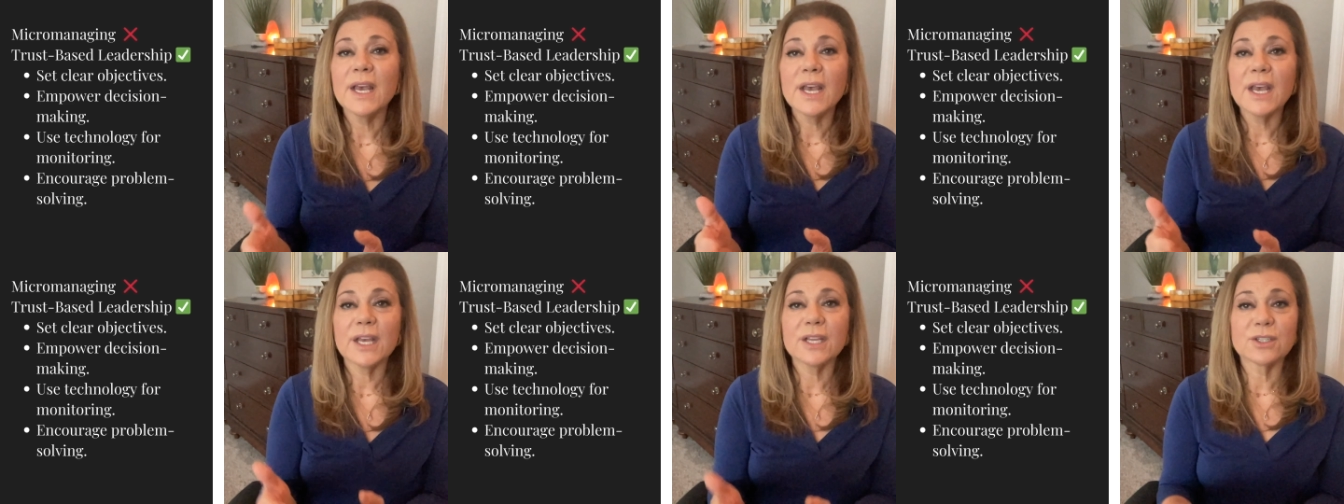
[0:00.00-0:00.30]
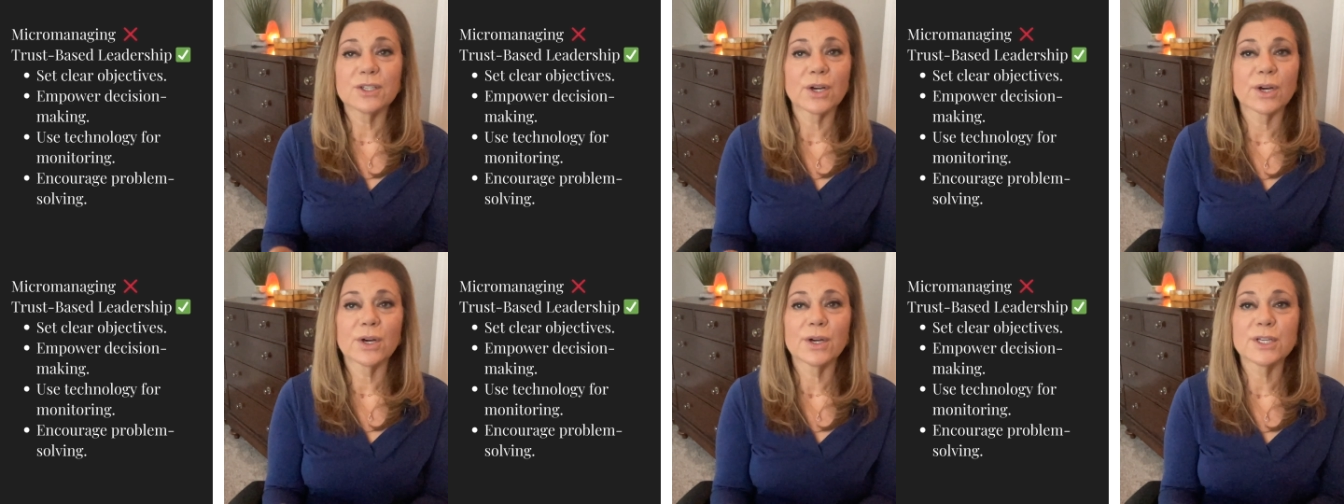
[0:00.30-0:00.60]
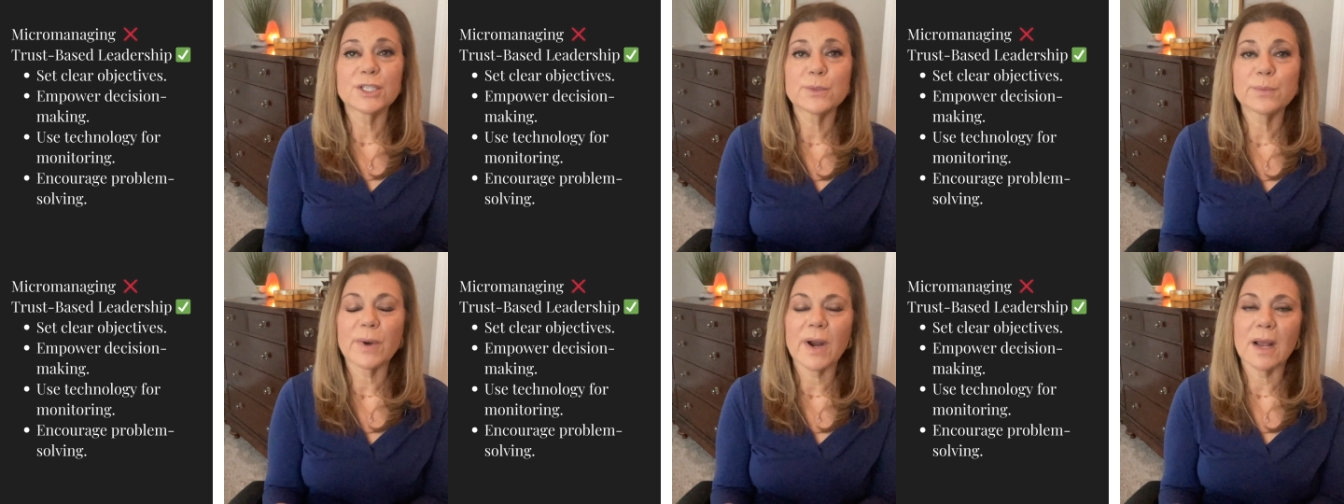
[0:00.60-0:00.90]

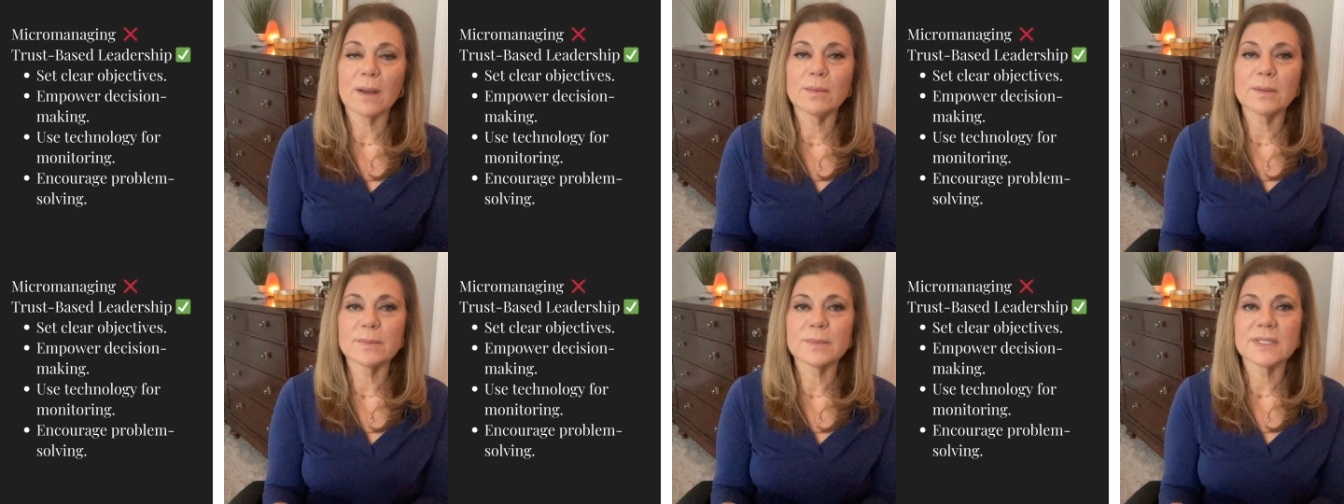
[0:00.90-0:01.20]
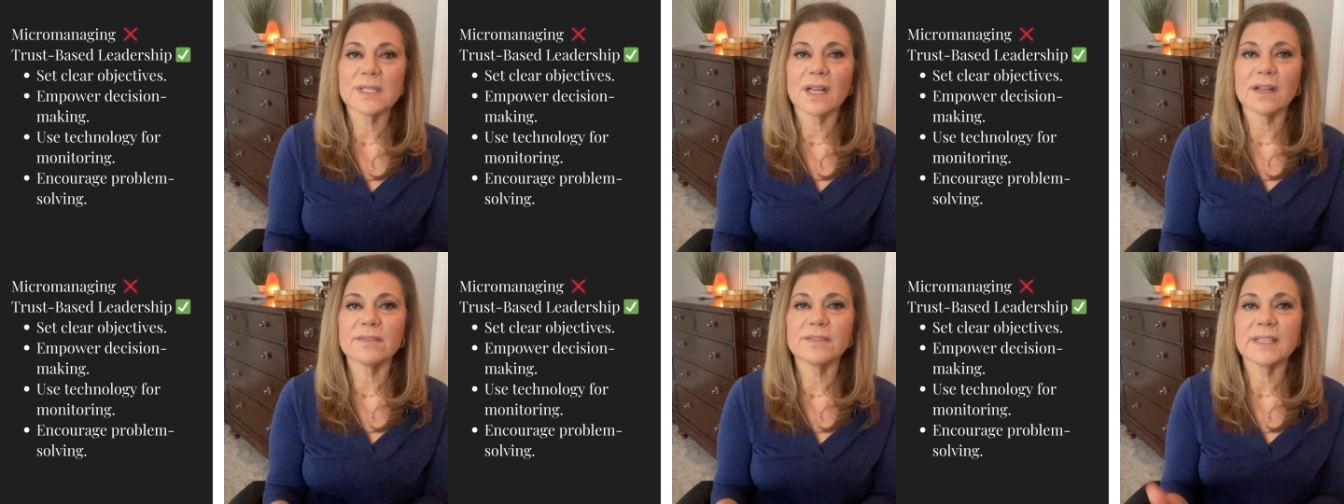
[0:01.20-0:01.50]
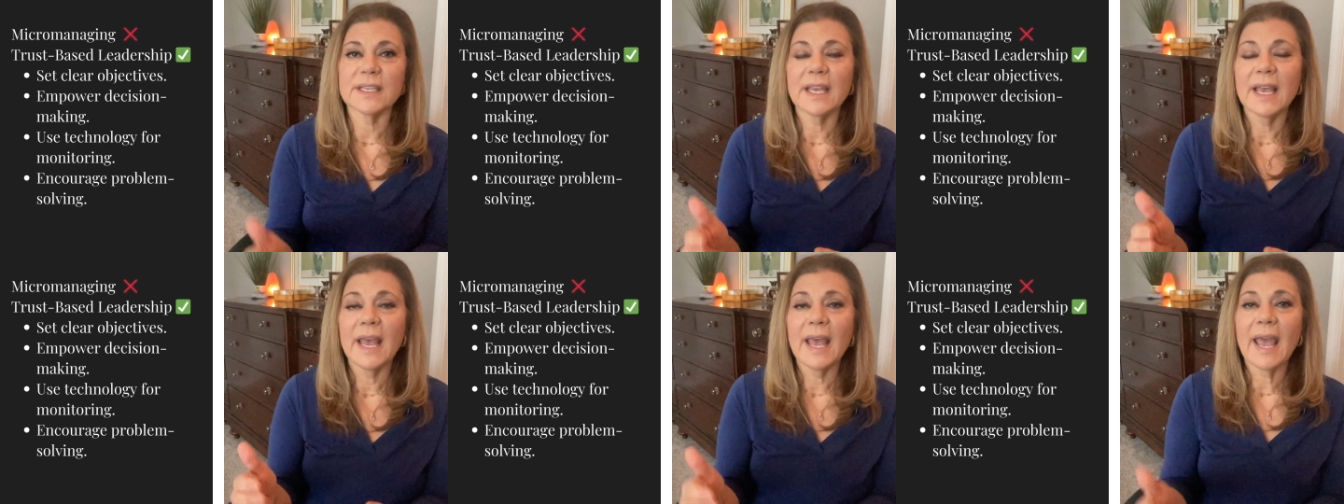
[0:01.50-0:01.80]
Encourage problem
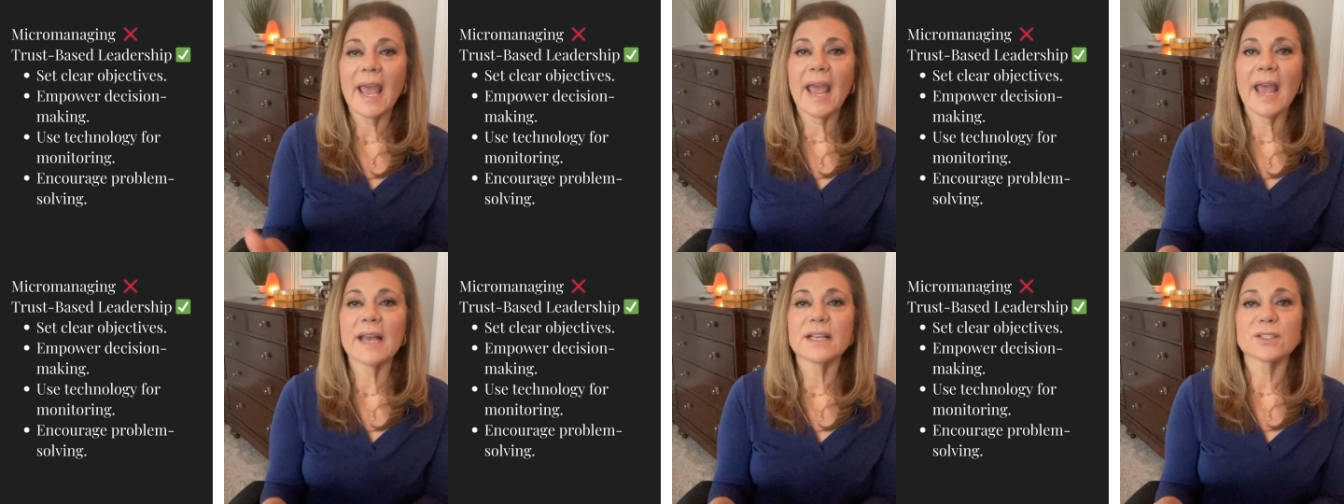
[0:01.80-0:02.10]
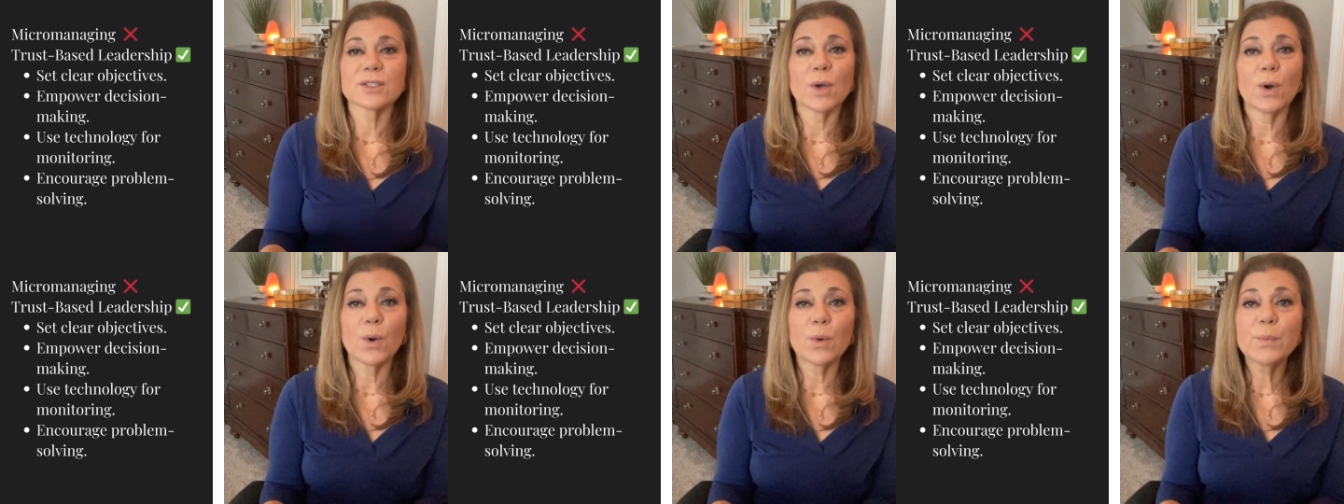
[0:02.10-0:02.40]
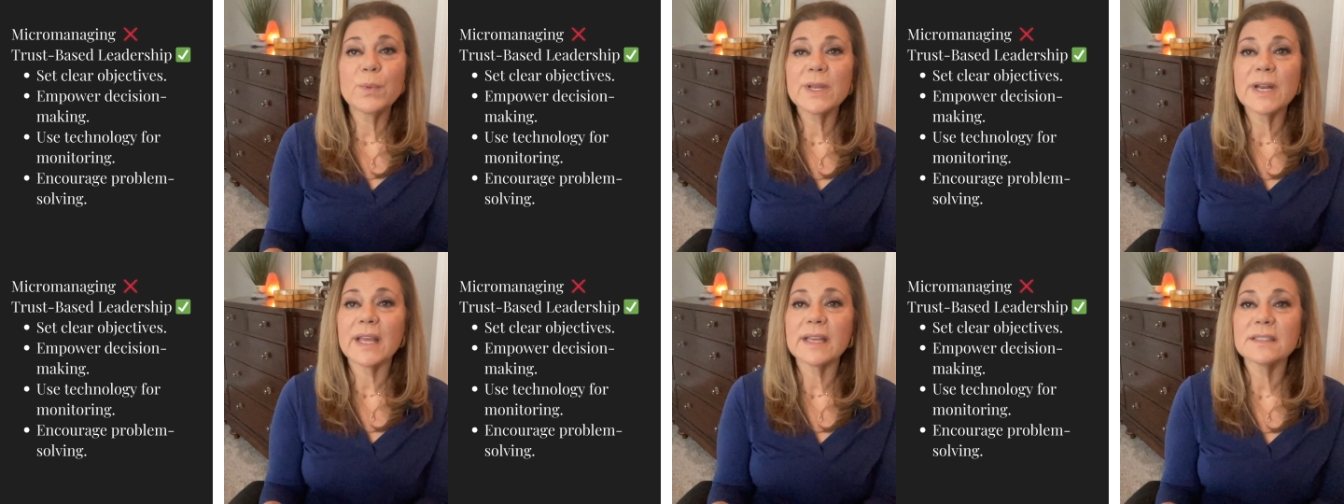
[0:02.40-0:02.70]
solving. Ask
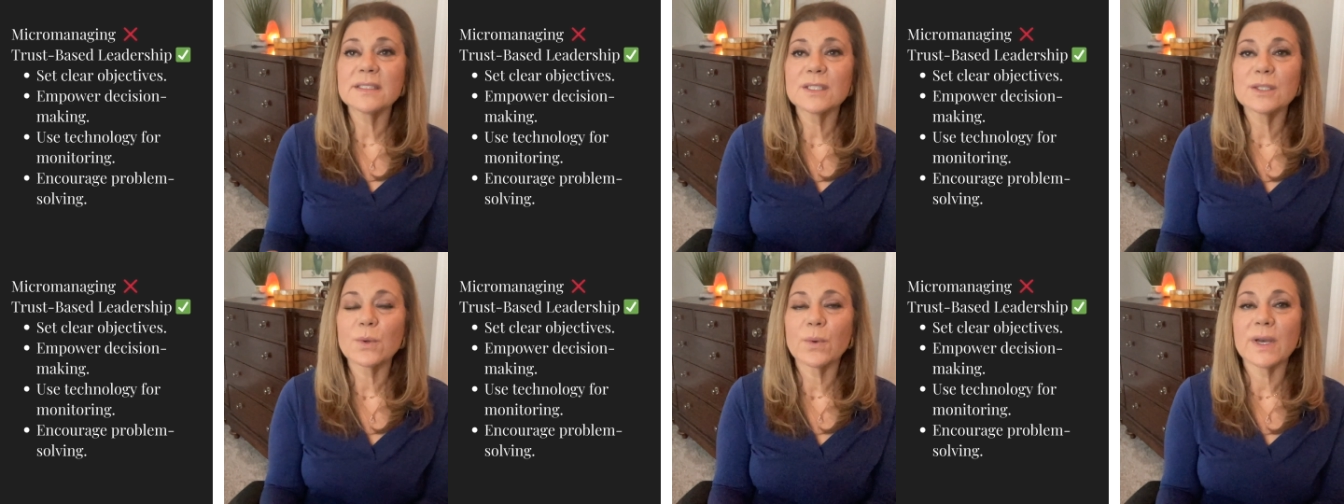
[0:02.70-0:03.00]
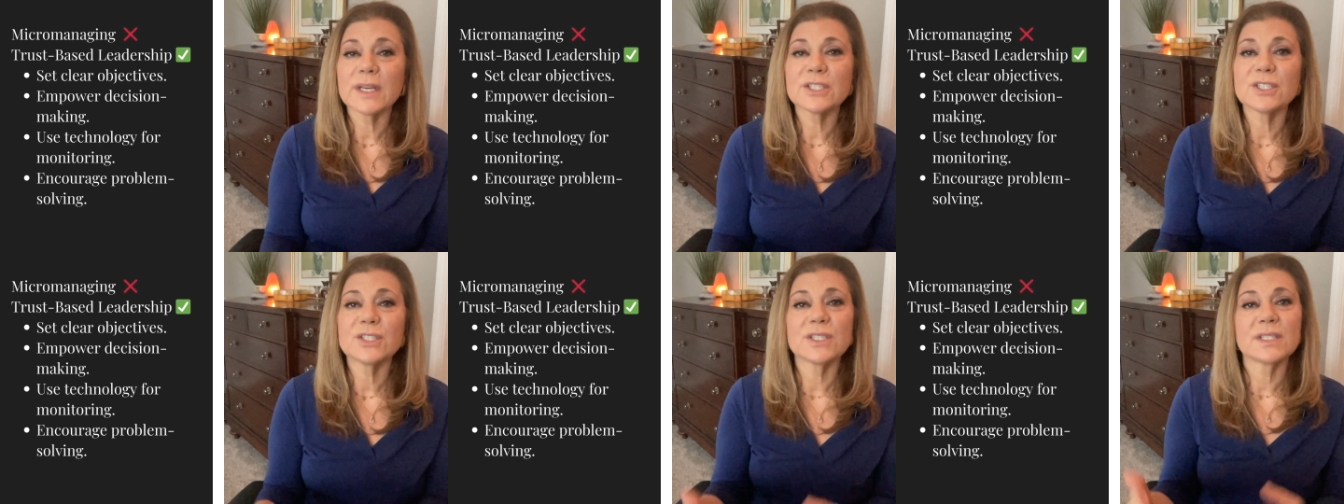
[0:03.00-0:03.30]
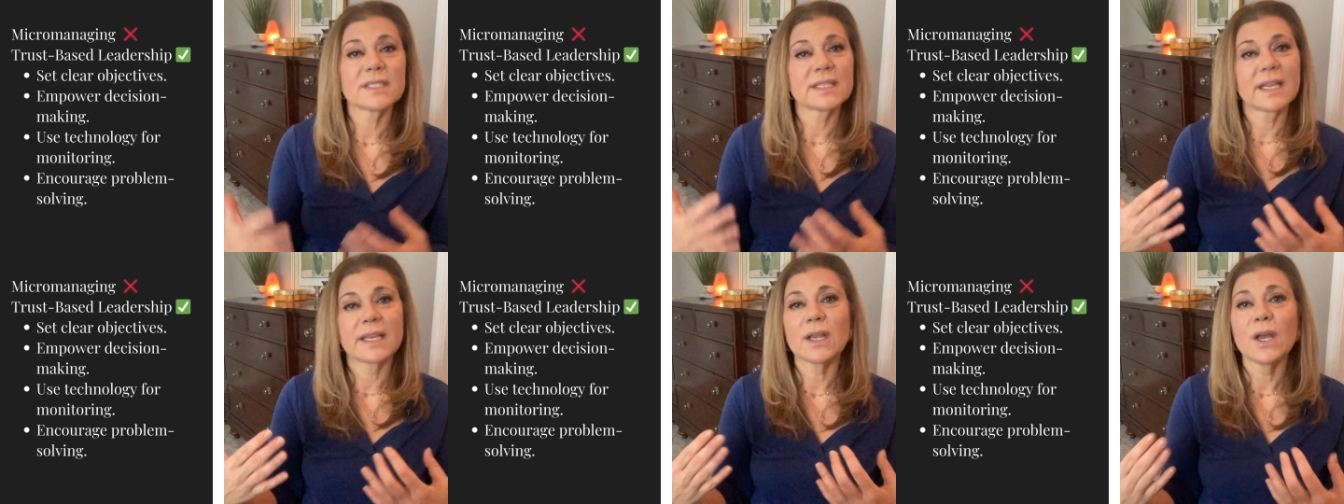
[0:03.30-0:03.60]
open-ended
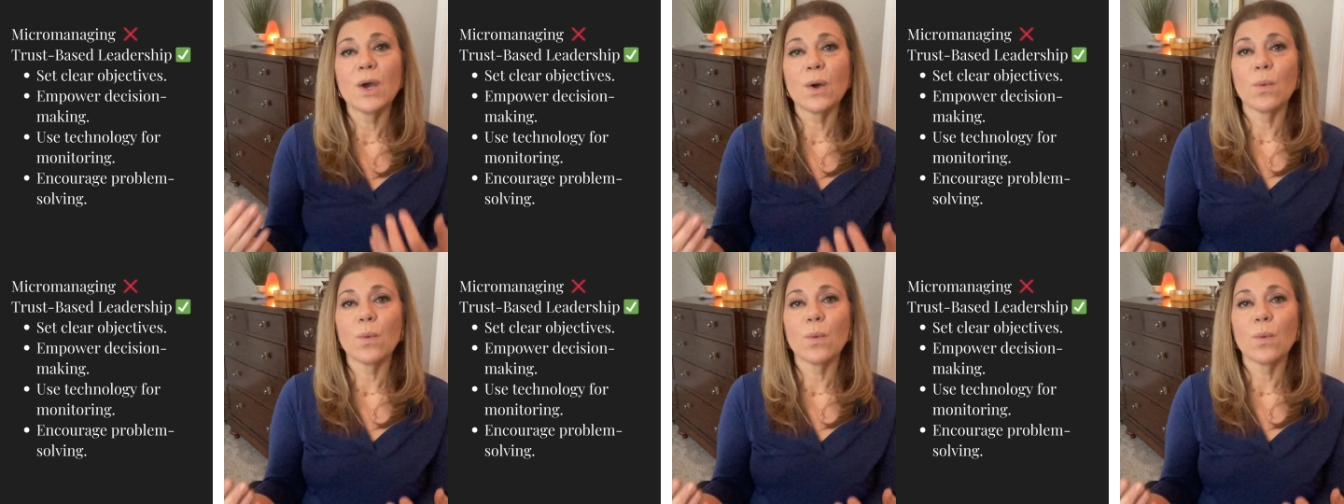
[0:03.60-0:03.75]
questions like,